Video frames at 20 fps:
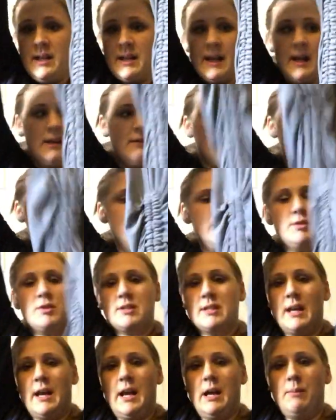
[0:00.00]
Again, ruched
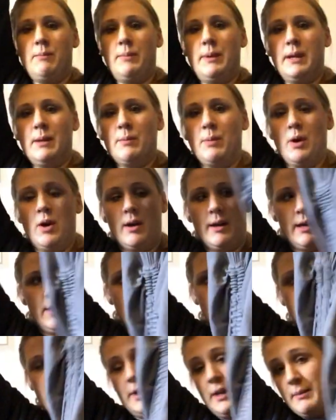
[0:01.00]
side, big
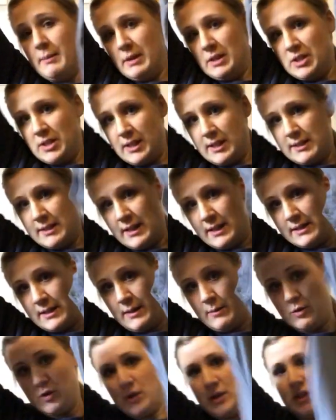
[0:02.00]
pocket, pretty much the exact
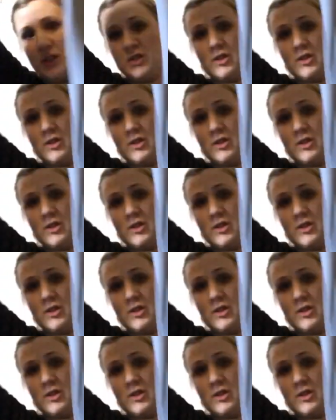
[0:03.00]
same dress,